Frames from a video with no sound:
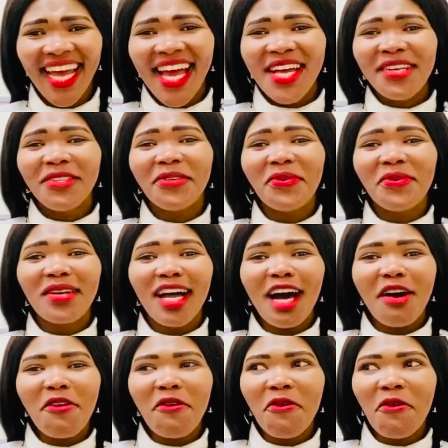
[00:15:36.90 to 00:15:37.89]
So
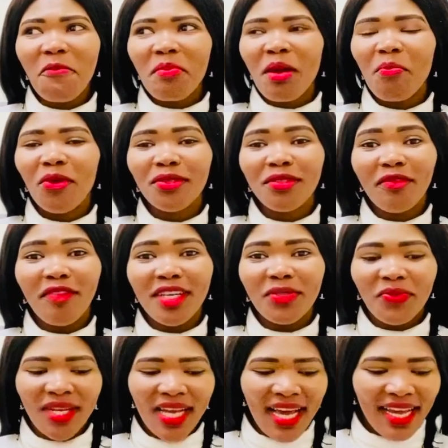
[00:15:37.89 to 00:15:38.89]
now most of us
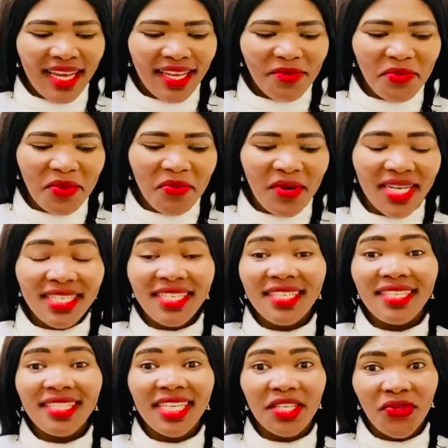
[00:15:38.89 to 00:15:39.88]
were like, we
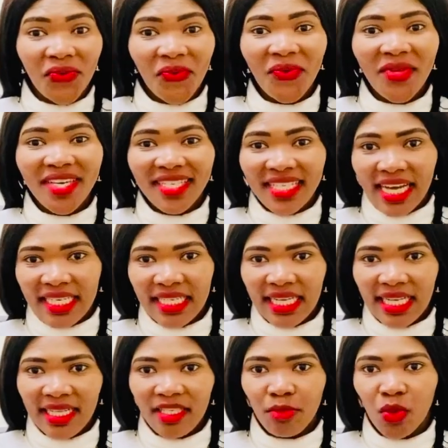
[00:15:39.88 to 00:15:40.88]
want the 2 years
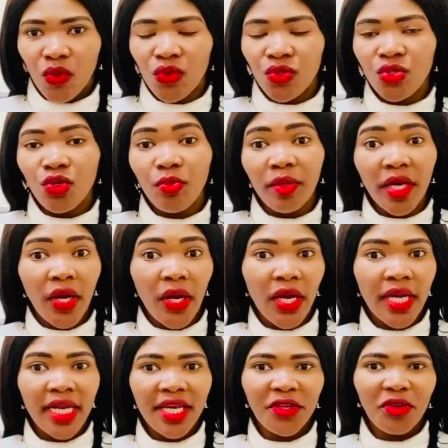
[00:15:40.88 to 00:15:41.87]
articles, because you'll be
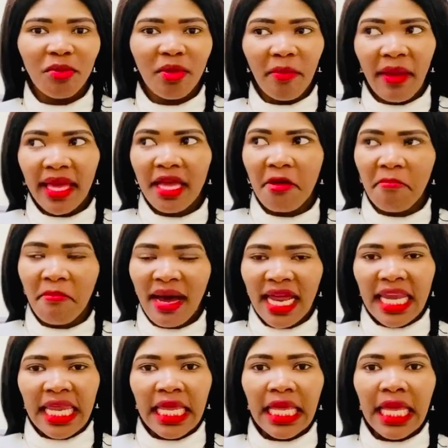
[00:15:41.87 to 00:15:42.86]
earning, you'll be making
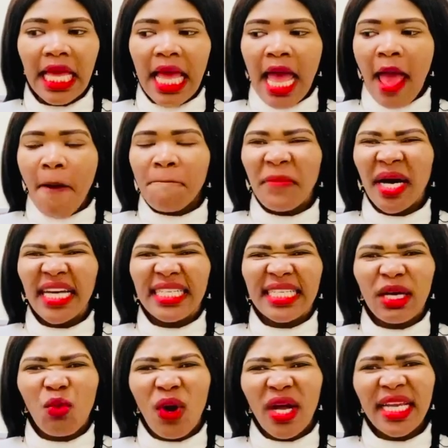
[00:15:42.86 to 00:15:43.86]
money. But
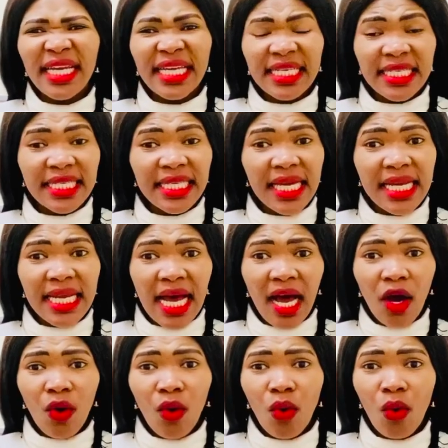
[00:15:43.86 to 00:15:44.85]
what I can say
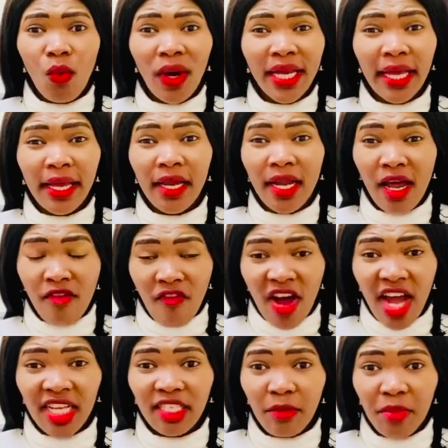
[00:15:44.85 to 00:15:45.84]
now, what I can
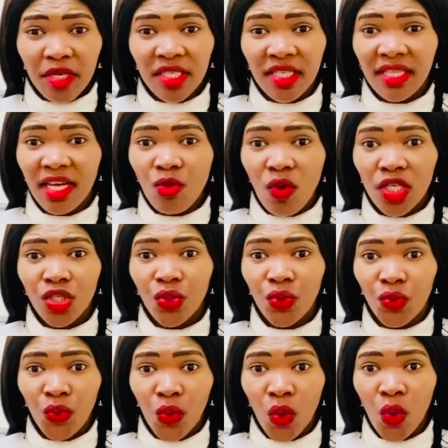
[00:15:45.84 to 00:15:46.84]
advise a person that wants to
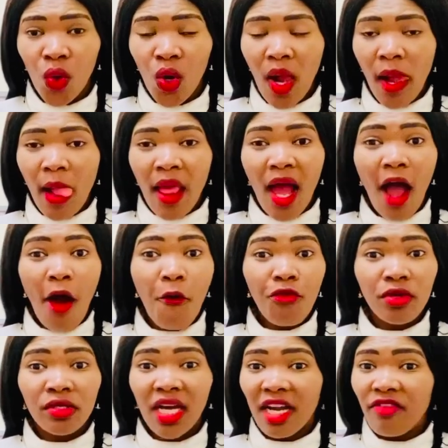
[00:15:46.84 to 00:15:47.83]
do law, I
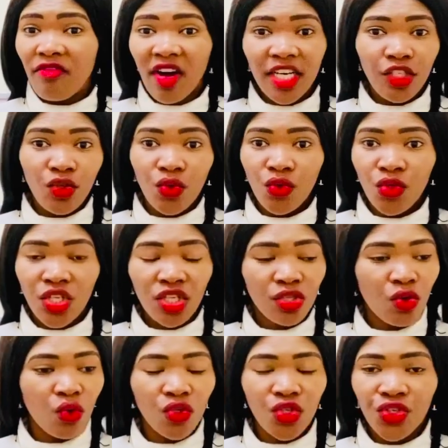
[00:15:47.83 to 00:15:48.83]
would advise you to just
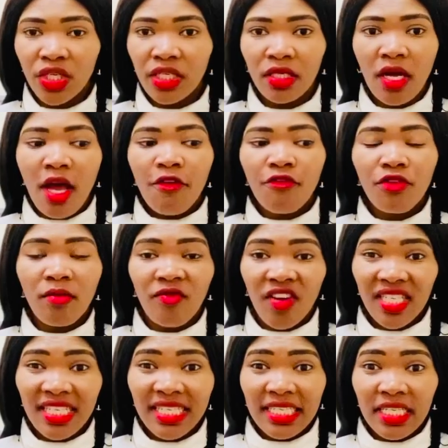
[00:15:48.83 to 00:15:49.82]
go straight from
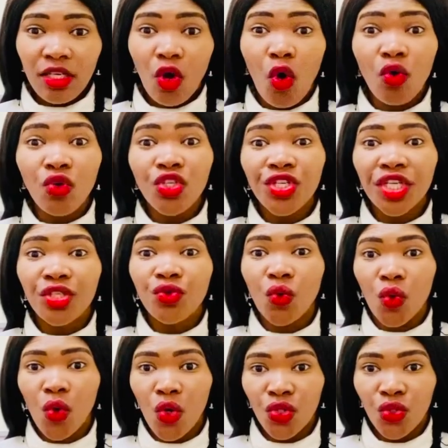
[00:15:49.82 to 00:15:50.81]
varsity, go straight to
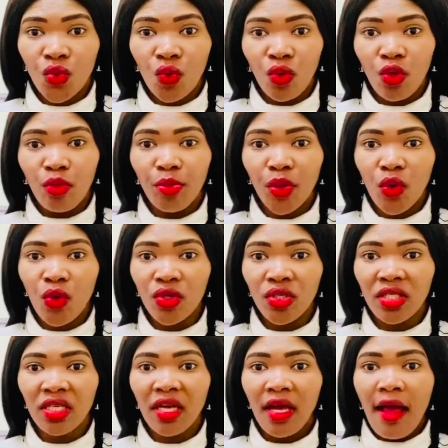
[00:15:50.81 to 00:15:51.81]
law school,
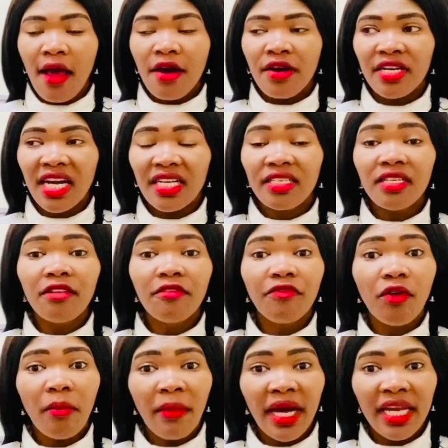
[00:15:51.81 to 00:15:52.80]
because rushing
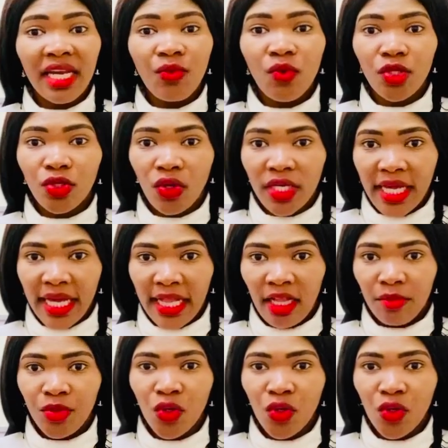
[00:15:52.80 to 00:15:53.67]
for money will not help.